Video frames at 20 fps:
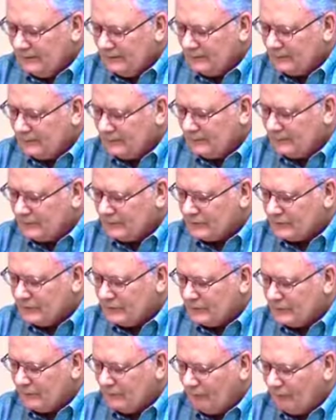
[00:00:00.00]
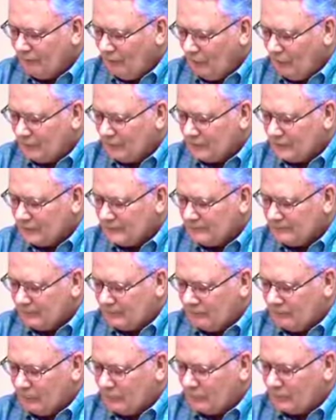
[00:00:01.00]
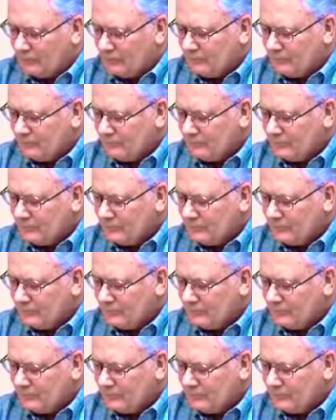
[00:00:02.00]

and to present you faultless before the